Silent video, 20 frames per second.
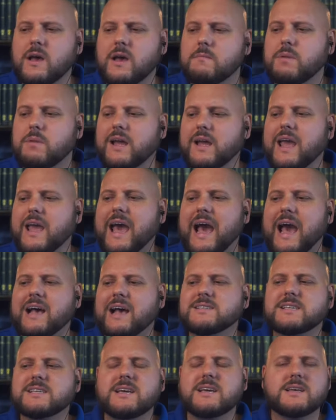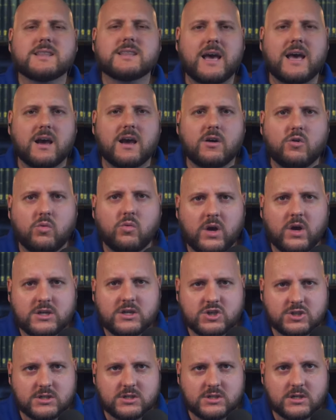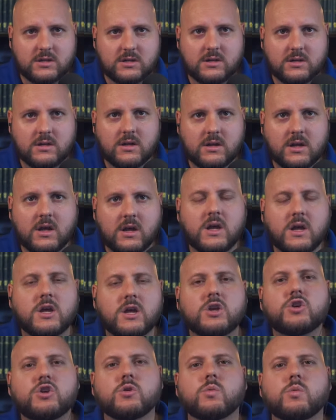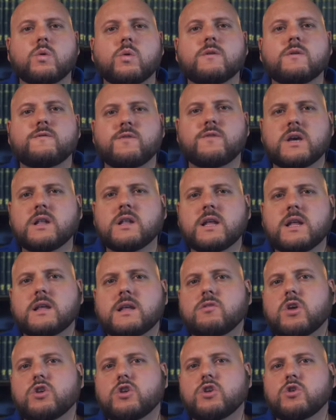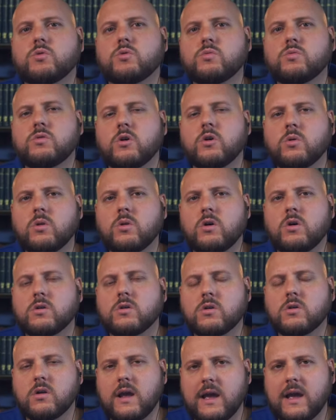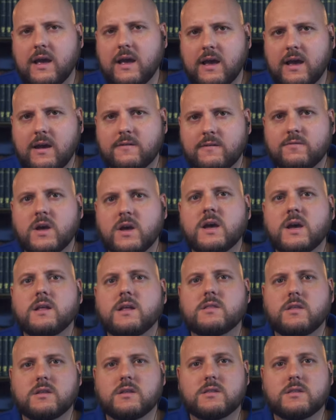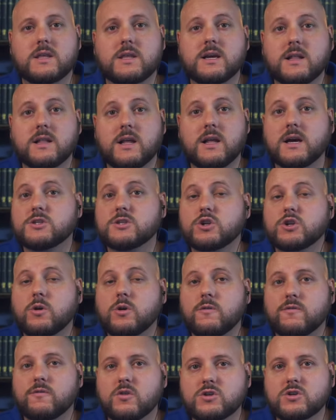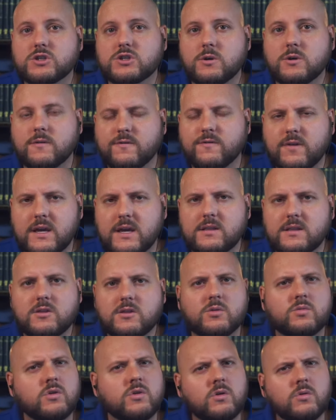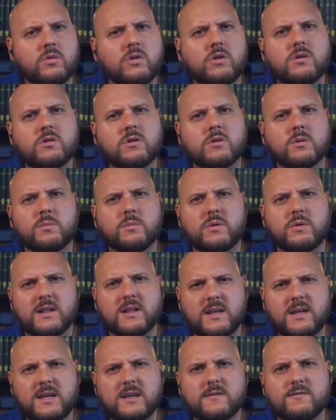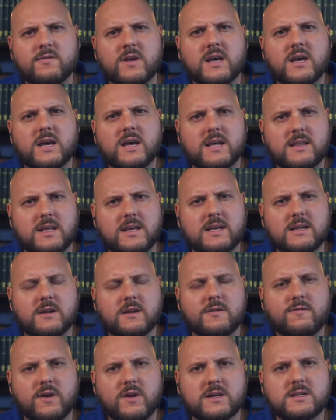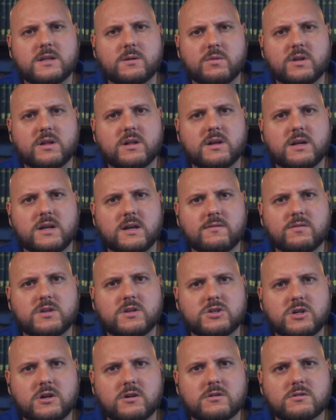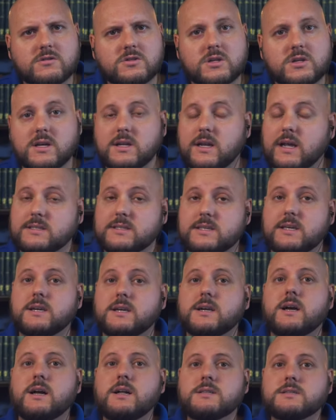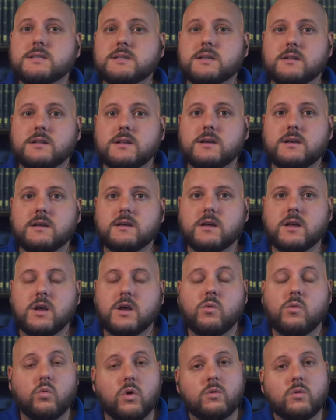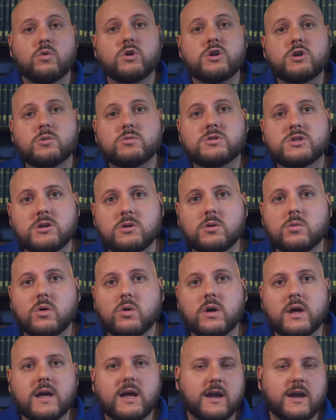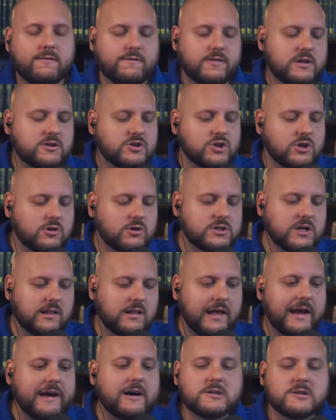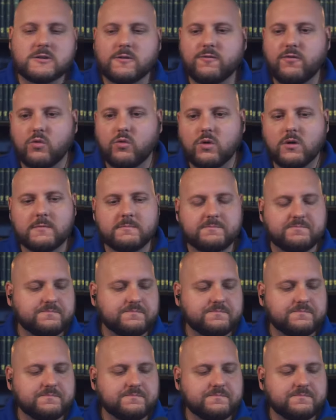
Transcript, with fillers: by asking that question. You're revealing that you no longer have the theological virtue of faith. You no longer believe in the indefectibility of the church. And I see it constantly. What will you do if the church allows for